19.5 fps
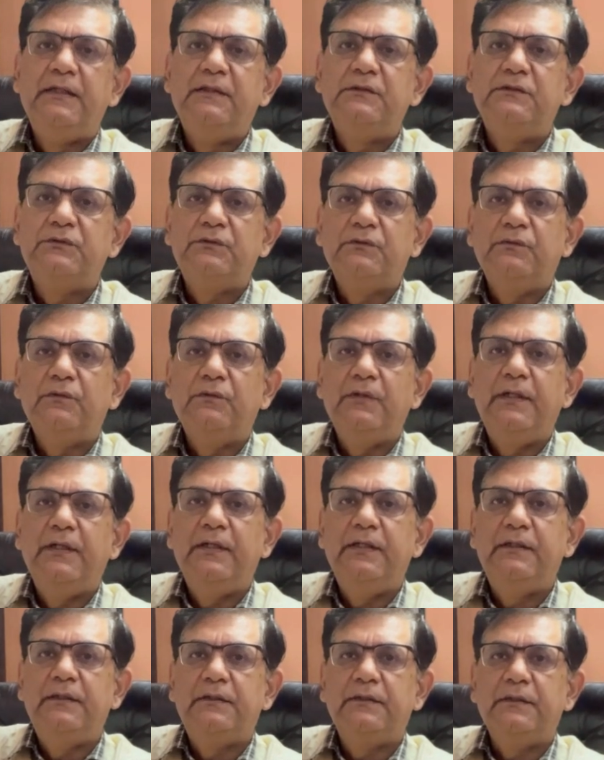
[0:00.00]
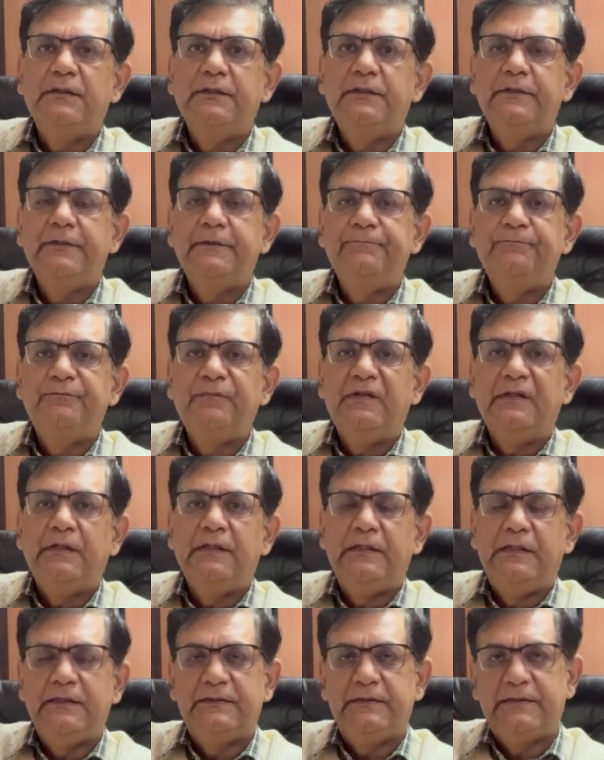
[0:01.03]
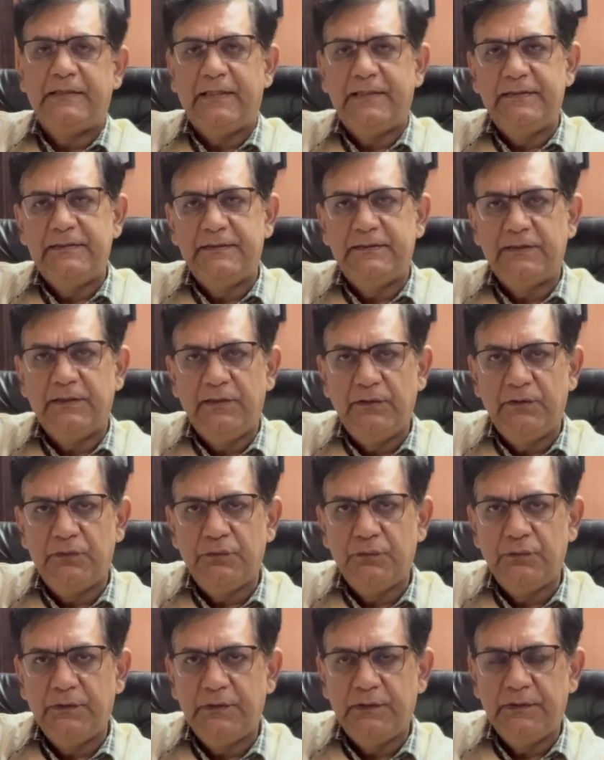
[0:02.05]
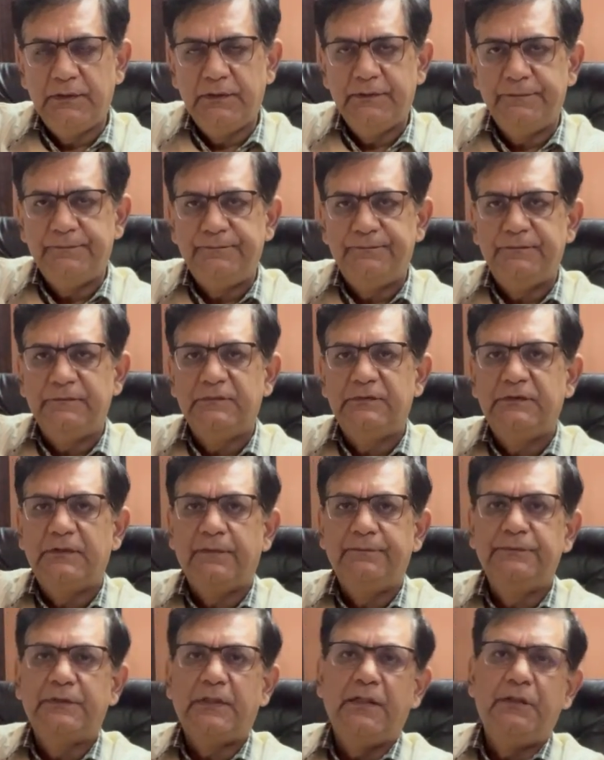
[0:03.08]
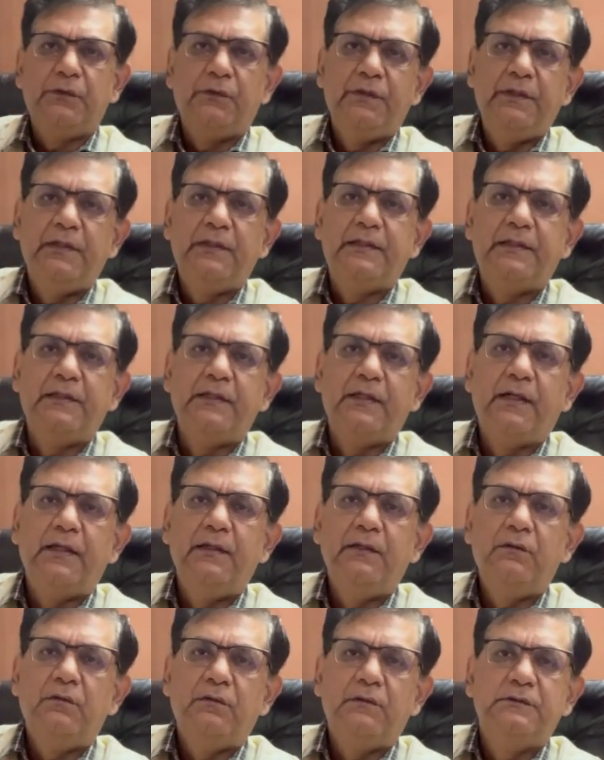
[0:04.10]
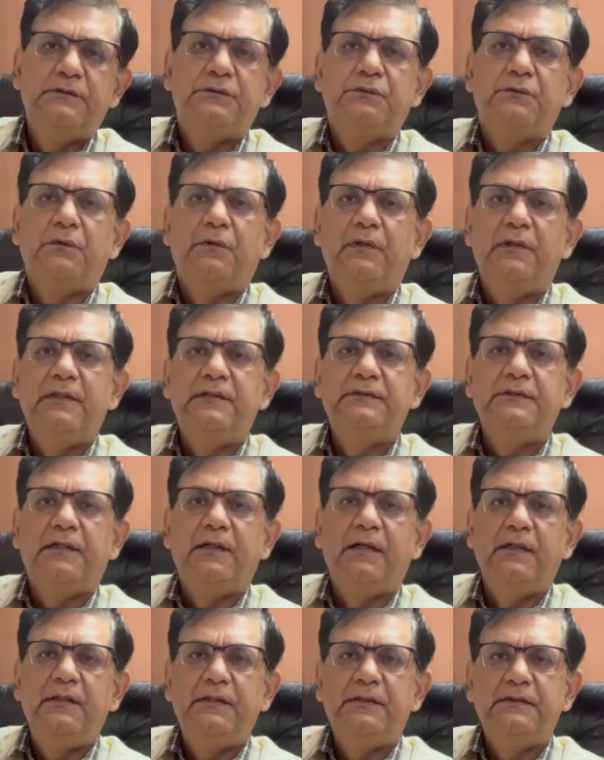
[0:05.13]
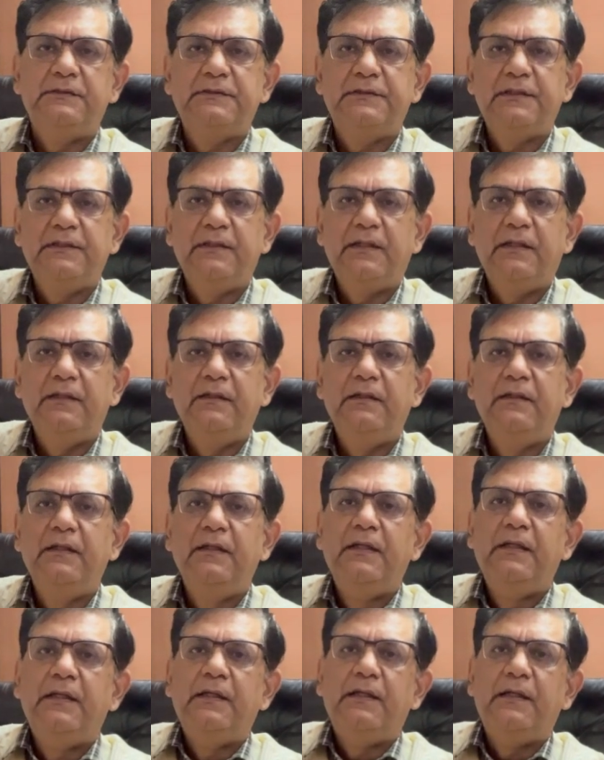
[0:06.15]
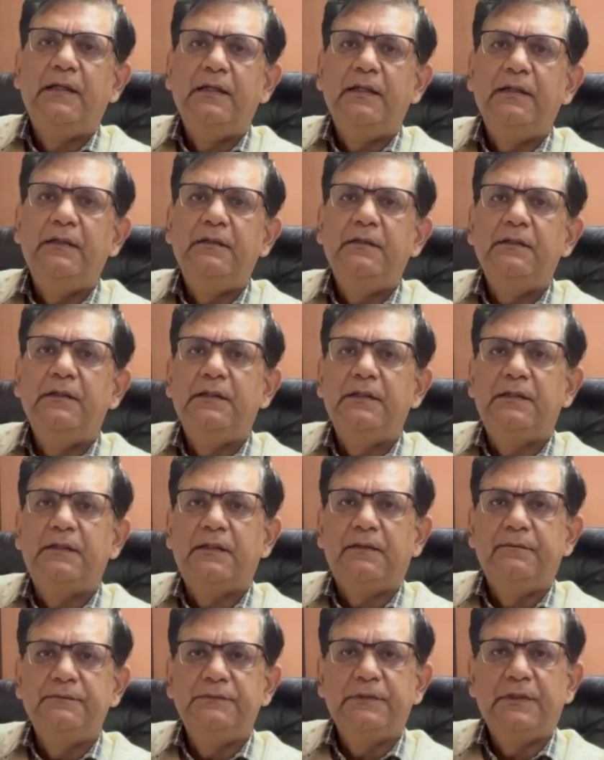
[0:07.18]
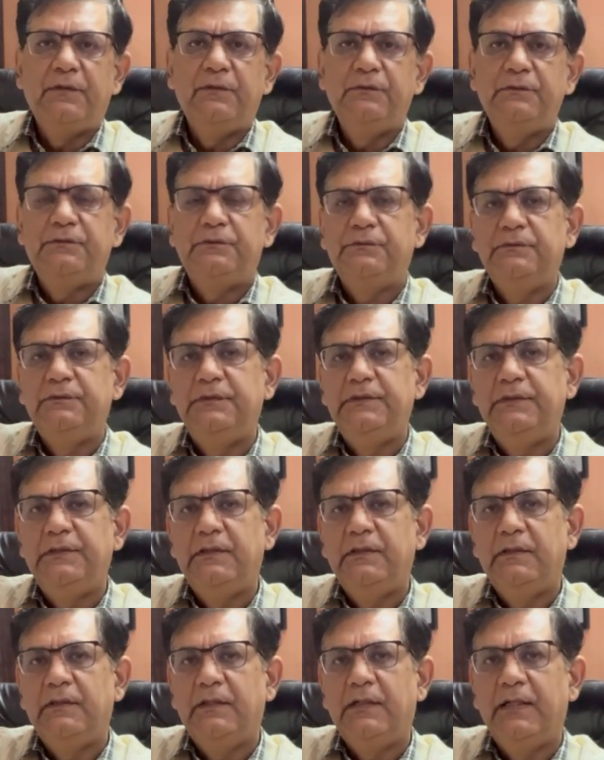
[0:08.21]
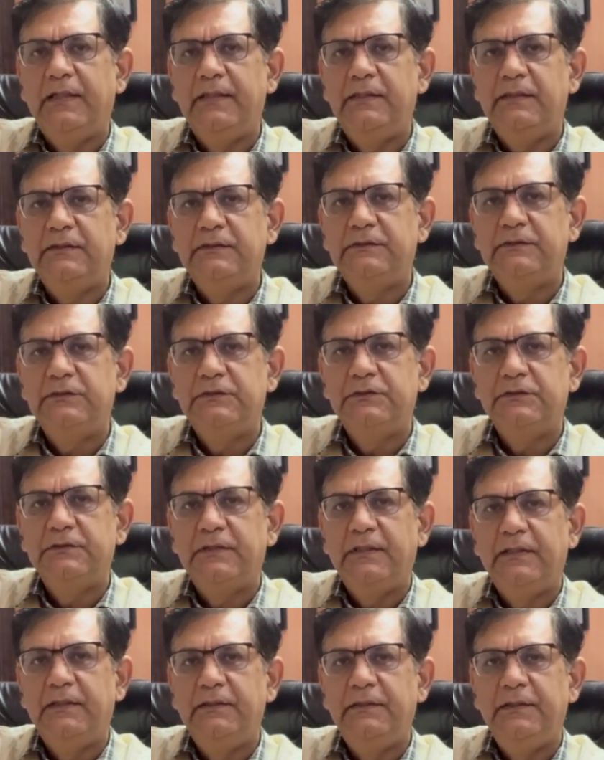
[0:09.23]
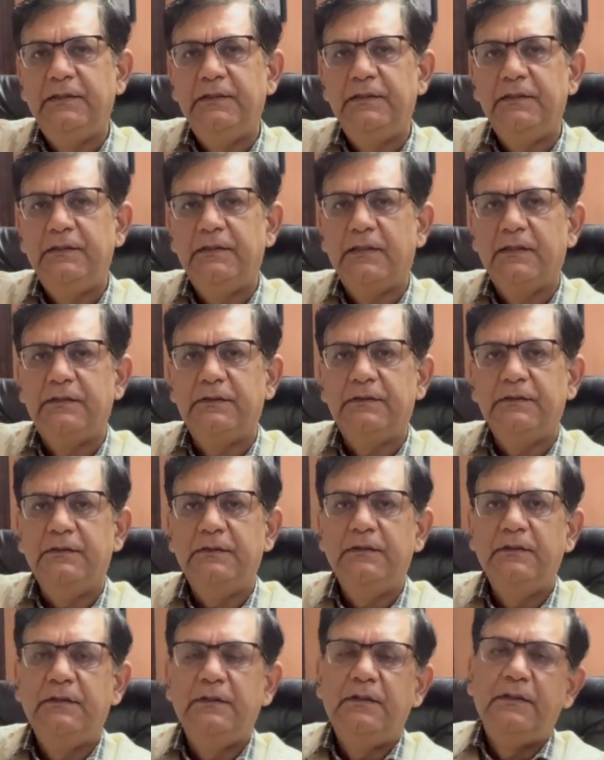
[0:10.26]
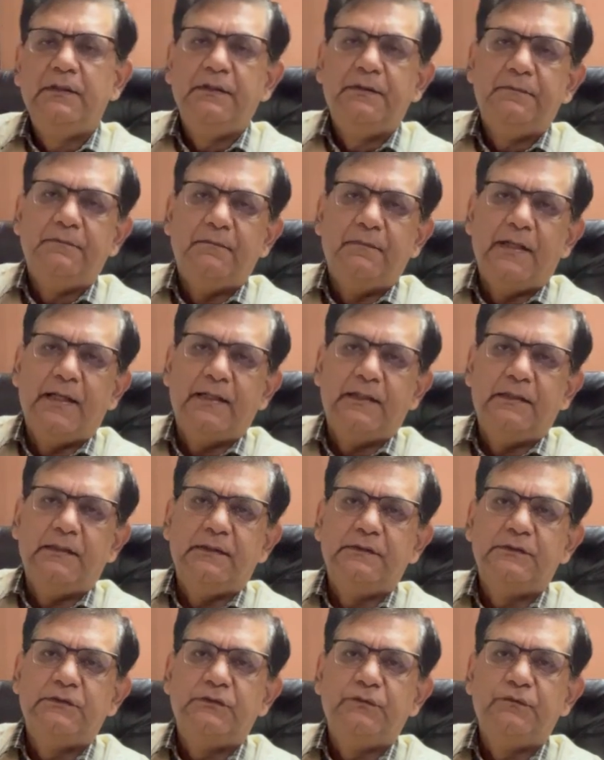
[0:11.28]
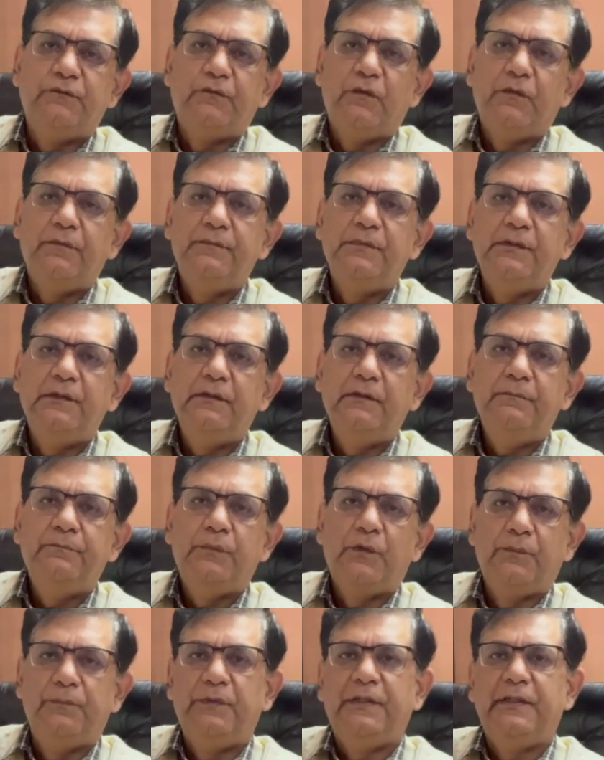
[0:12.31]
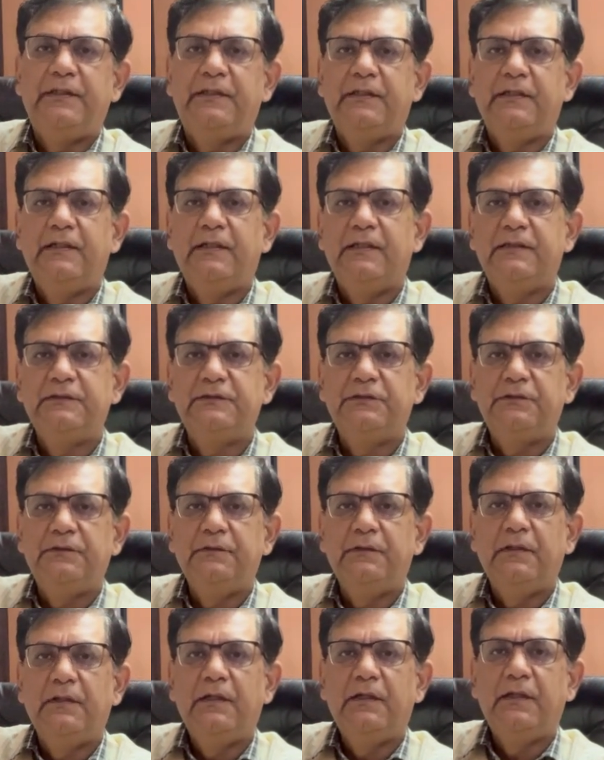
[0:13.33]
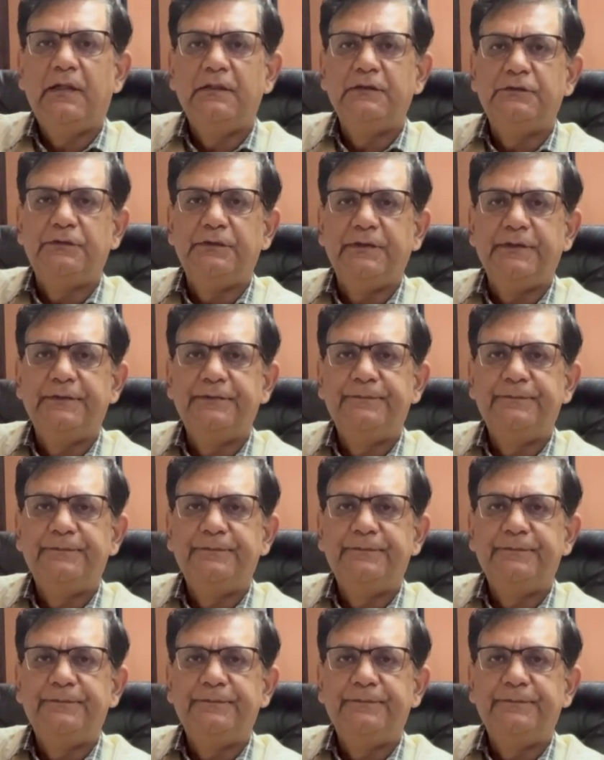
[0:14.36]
So it descends into the subsartorial canal, also called as the Hunter's canal, and it comes out through the hiatus in the adductor magnus to form the popliteal artery.